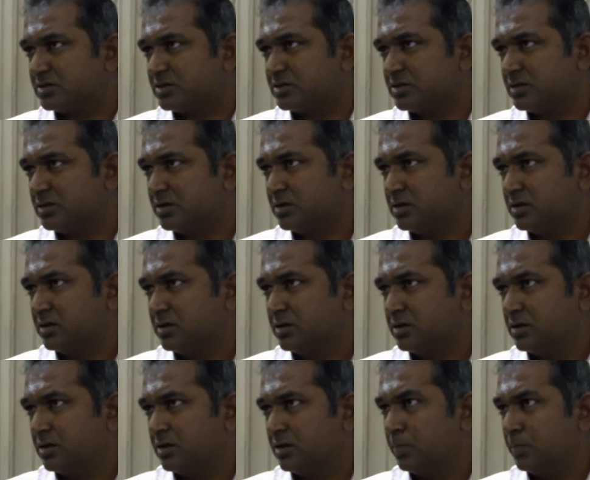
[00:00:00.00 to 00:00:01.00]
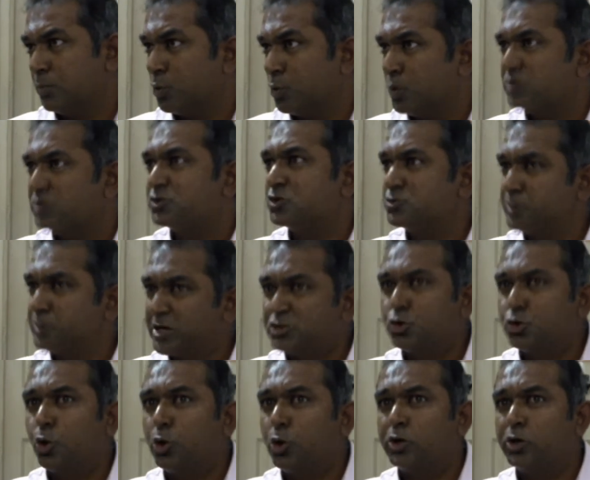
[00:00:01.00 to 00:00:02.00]
Boaz was
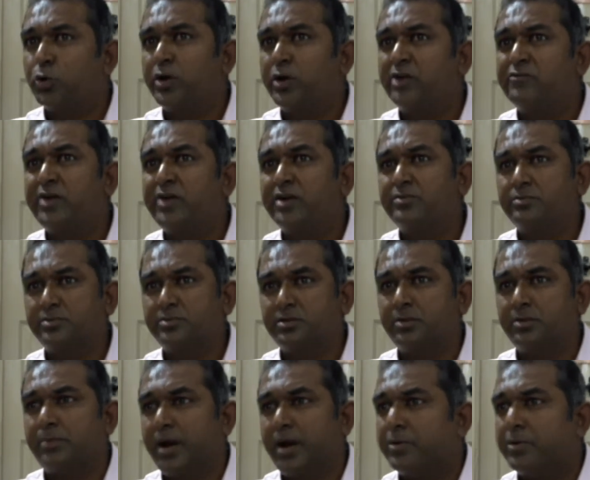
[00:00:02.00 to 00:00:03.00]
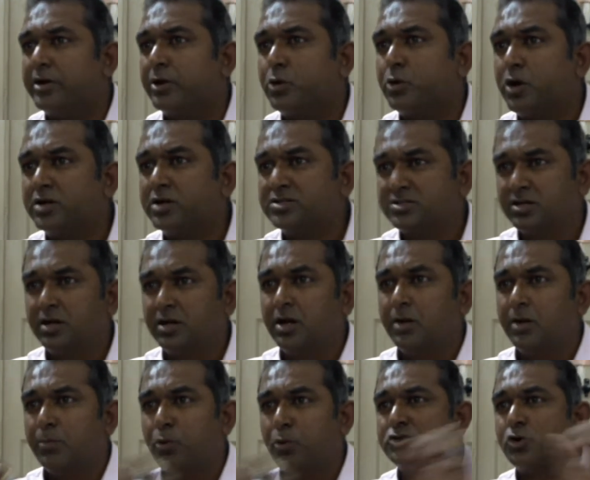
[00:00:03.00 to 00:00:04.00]
much older too. In fact, the Bible records
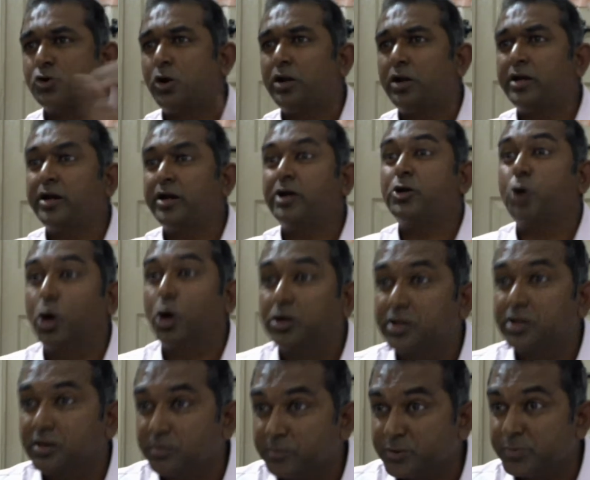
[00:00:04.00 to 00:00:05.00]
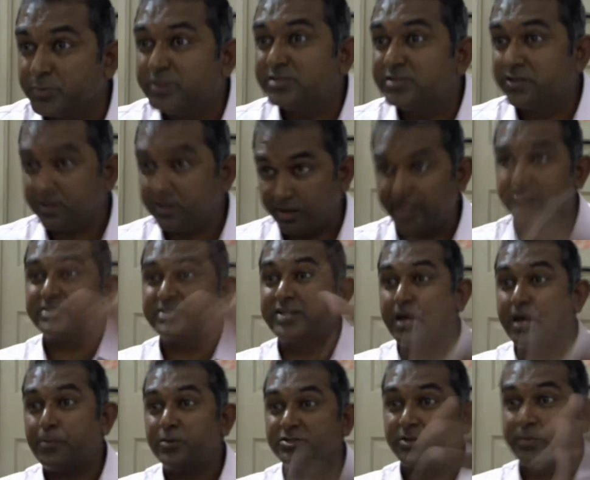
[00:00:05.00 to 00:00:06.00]
Boaz calling her daughter, which means the age
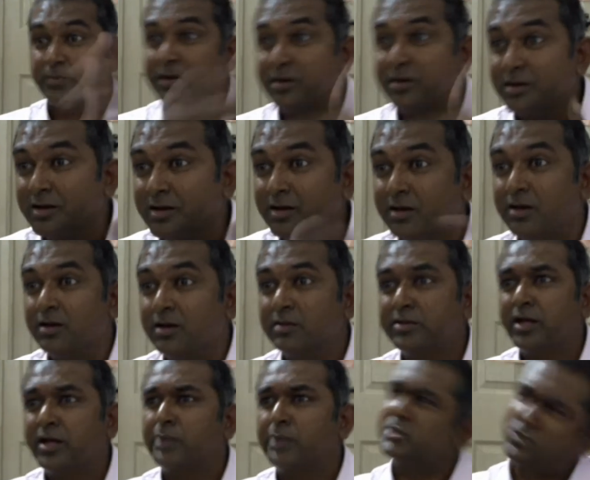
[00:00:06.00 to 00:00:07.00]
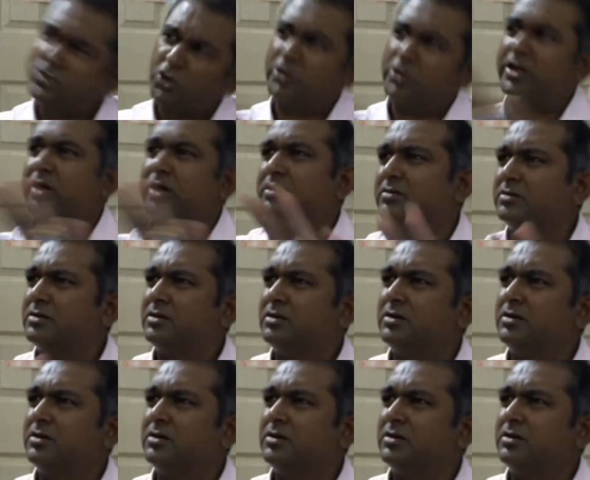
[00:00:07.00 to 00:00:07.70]
gap must have been there. But it's okay.